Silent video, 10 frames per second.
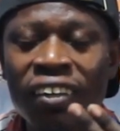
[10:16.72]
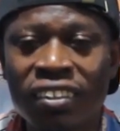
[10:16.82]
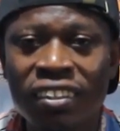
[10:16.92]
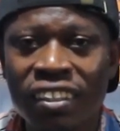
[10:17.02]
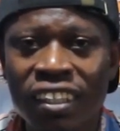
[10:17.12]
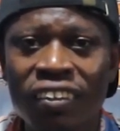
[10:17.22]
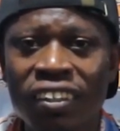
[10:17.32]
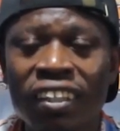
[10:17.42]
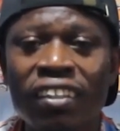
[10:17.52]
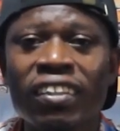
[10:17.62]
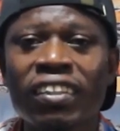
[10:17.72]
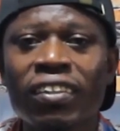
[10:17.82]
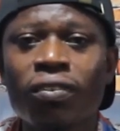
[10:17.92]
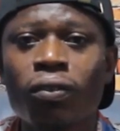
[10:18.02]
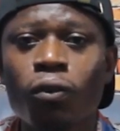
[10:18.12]
else's child and then
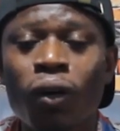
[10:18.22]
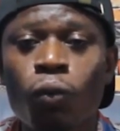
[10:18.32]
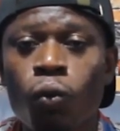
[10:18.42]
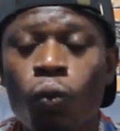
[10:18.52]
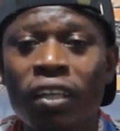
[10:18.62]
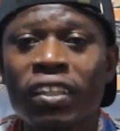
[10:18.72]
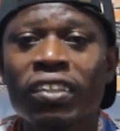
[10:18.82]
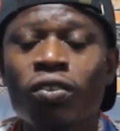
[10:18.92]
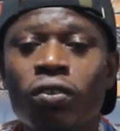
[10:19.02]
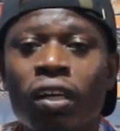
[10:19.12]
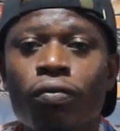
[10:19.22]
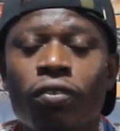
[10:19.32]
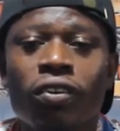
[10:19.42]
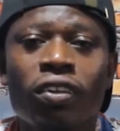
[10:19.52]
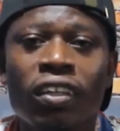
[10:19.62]
one day they will
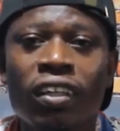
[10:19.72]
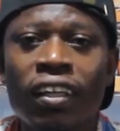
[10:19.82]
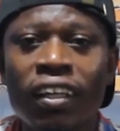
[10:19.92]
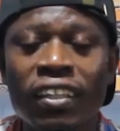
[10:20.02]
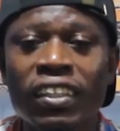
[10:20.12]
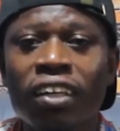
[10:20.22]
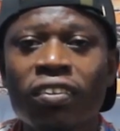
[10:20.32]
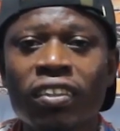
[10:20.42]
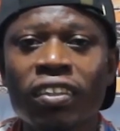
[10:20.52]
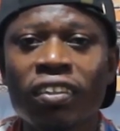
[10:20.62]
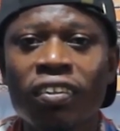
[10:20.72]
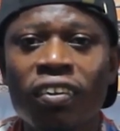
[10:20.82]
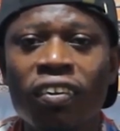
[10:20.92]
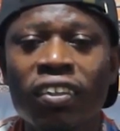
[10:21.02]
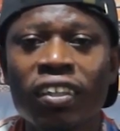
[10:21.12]
come for the child.
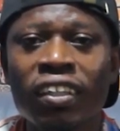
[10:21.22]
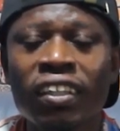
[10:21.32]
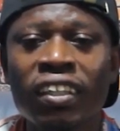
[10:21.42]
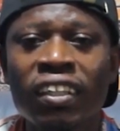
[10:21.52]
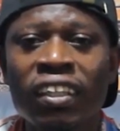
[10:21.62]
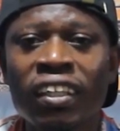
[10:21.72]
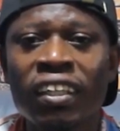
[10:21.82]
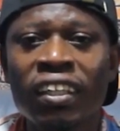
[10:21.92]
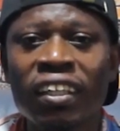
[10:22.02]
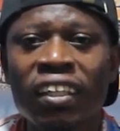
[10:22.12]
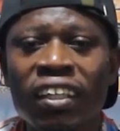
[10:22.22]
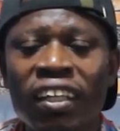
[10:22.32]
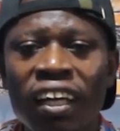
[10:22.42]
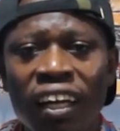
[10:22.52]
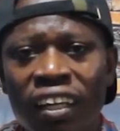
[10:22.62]
Okay,
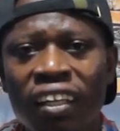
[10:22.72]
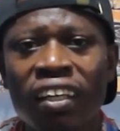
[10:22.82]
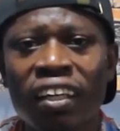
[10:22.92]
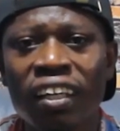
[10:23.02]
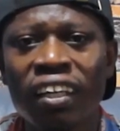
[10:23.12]
yeah.